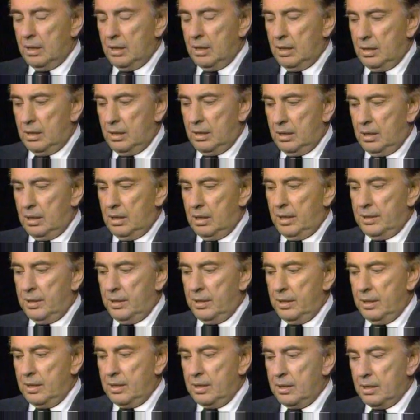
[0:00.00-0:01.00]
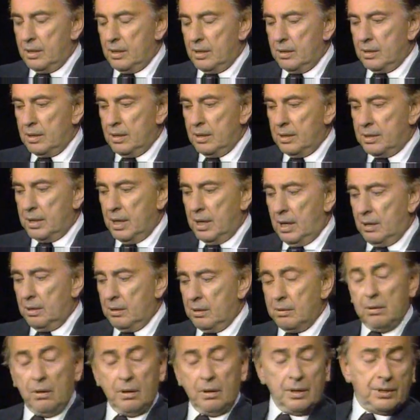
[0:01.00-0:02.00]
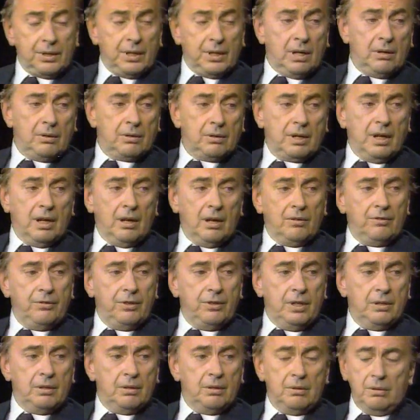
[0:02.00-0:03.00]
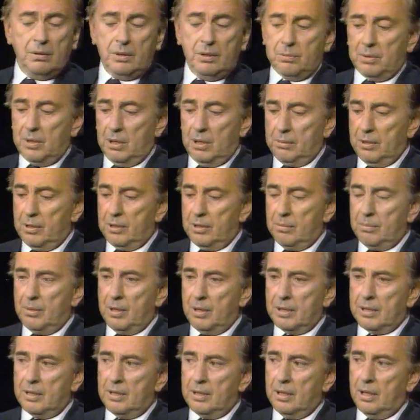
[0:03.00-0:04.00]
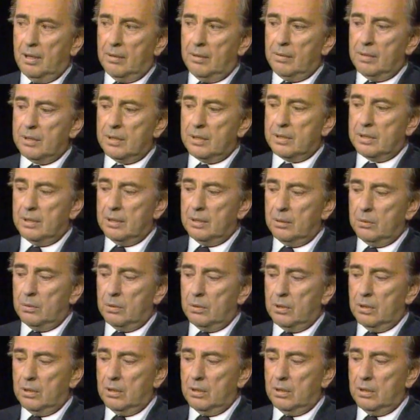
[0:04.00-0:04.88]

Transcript: I think there's an Italian called Italo Calvino, who's probably the best novelist in the world.